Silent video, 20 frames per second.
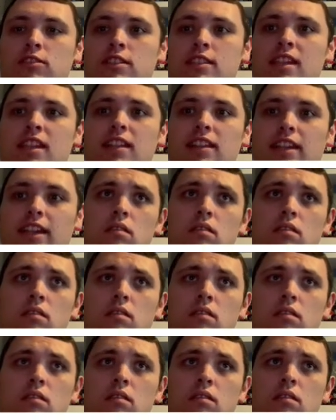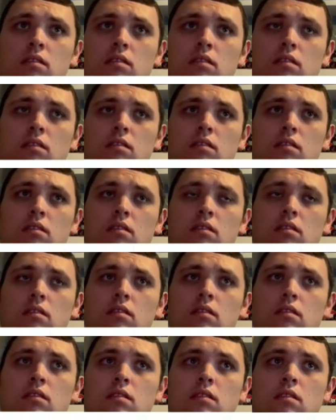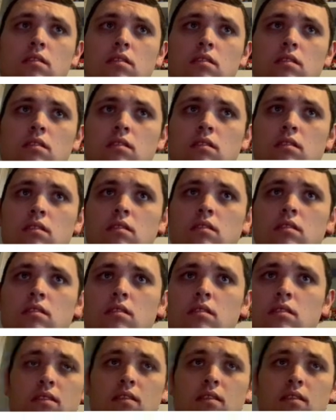No one is speaking in this clip.